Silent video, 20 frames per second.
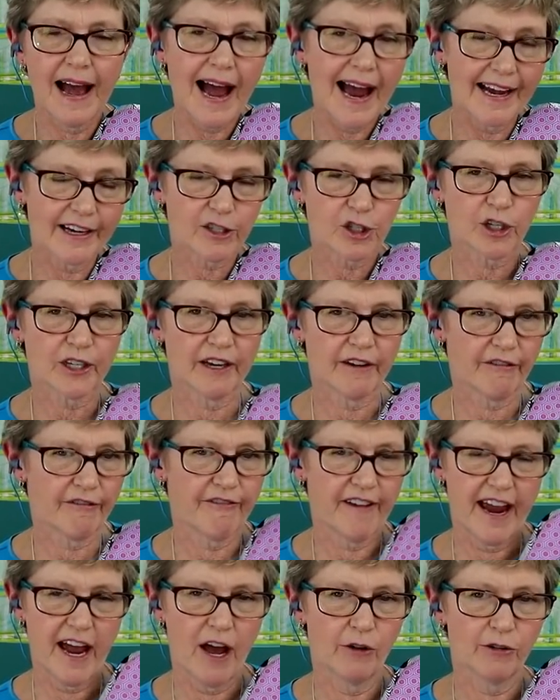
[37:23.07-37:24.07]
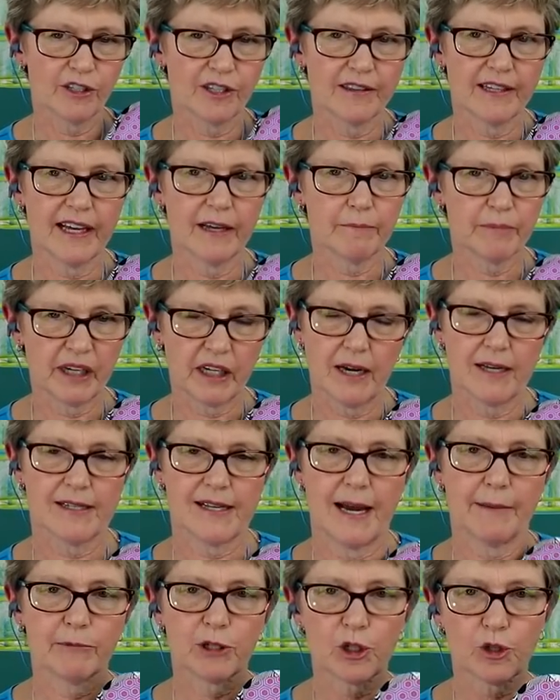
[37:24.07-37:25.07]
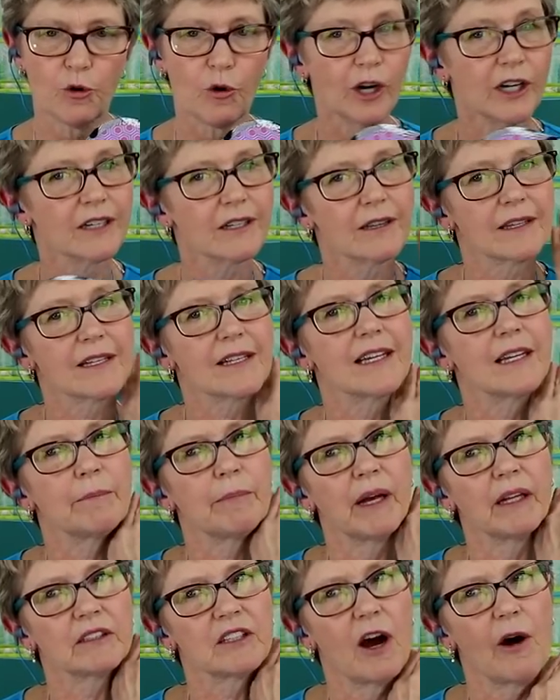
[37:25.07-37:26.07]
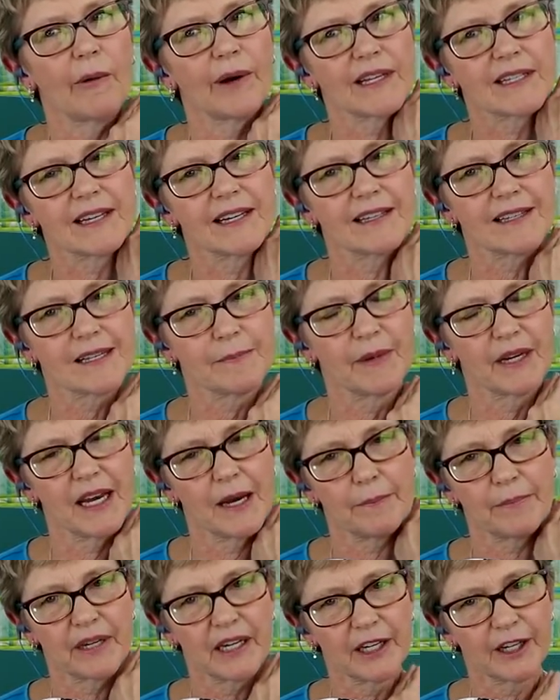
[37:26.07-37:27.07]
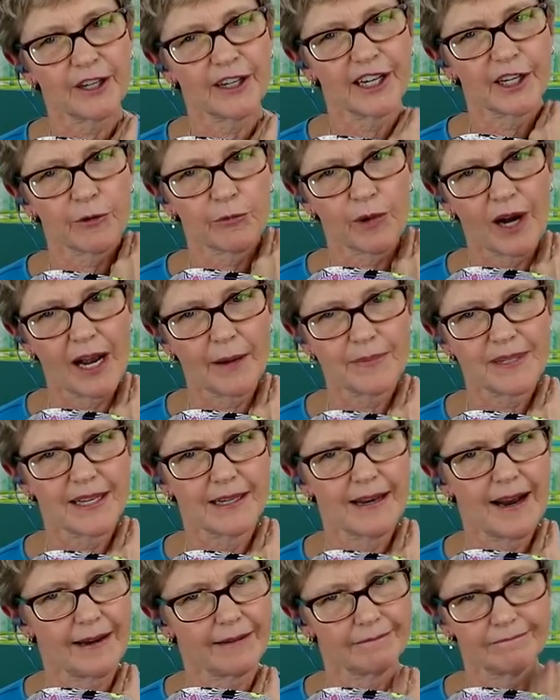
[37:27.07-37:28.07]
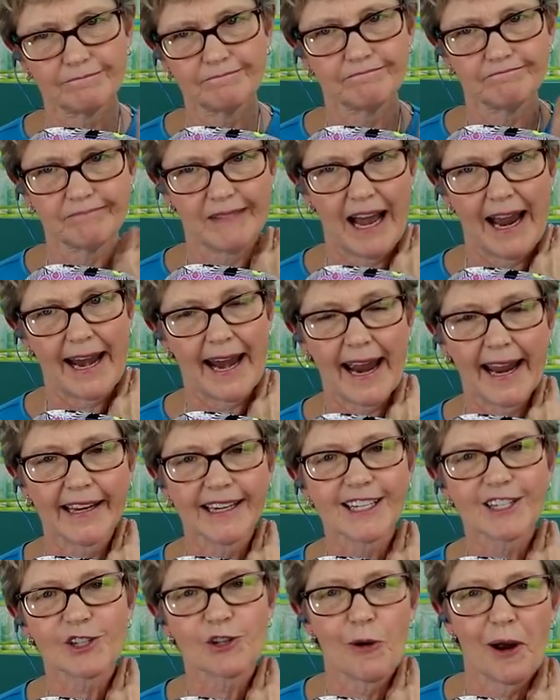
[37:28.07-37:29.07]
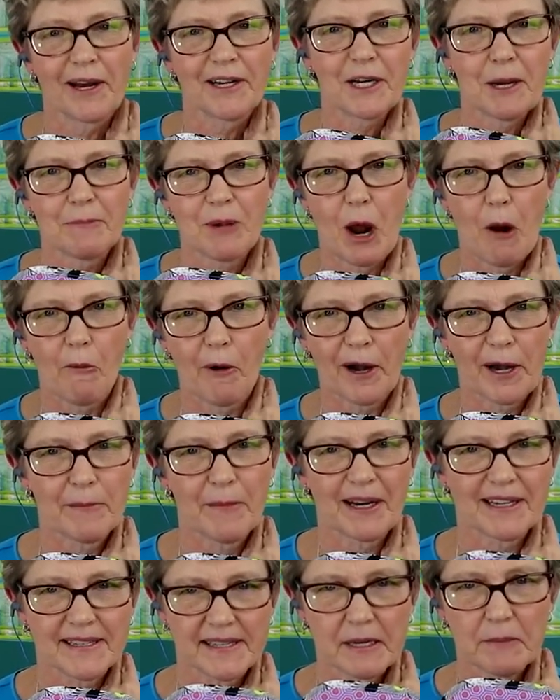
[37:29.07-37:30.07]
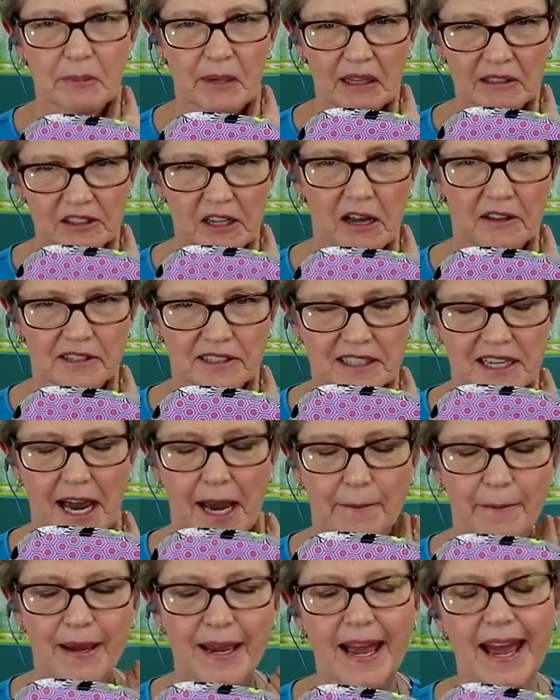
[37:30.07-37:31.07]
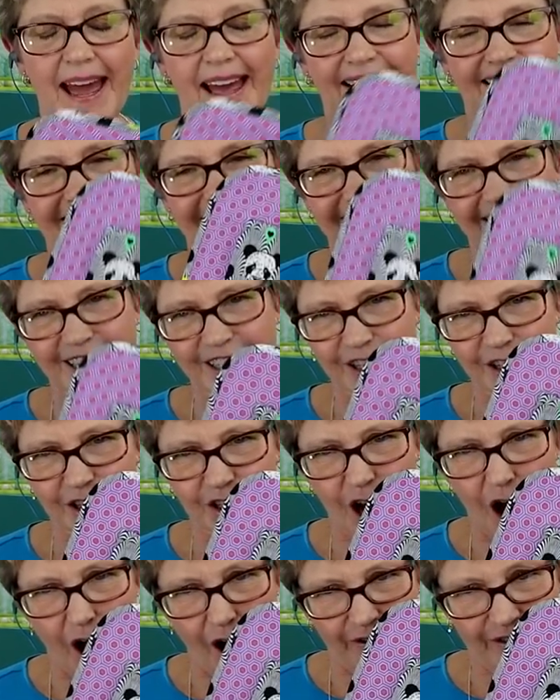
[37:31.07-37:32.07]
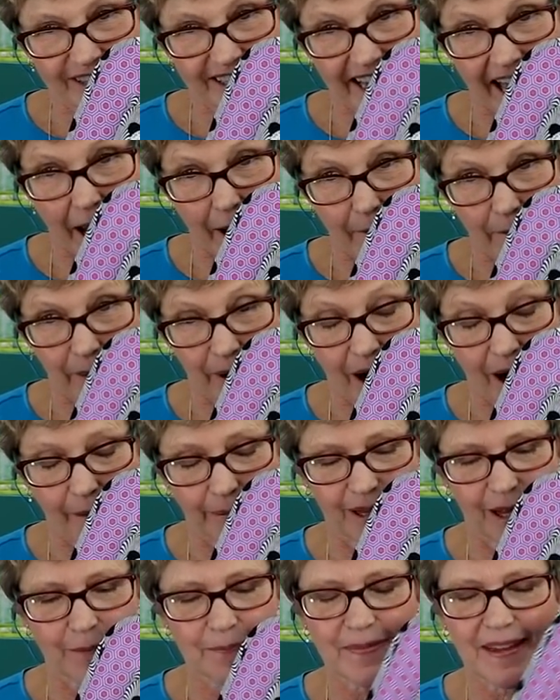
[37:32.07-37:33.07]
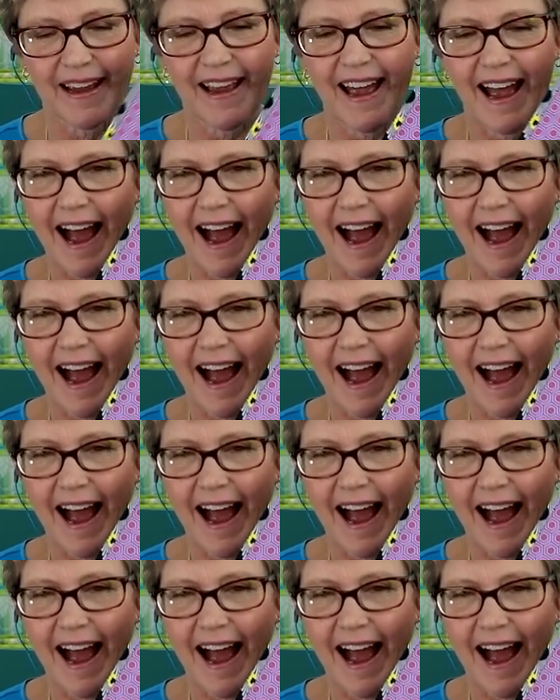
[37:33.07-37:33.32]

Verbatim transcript: I actually have found that because I'm short, the seatbelt always hits me up here and rubs, and I I hate it, so I end up not wearing my seatbelt all the time. Oh, this solves that, that, problem.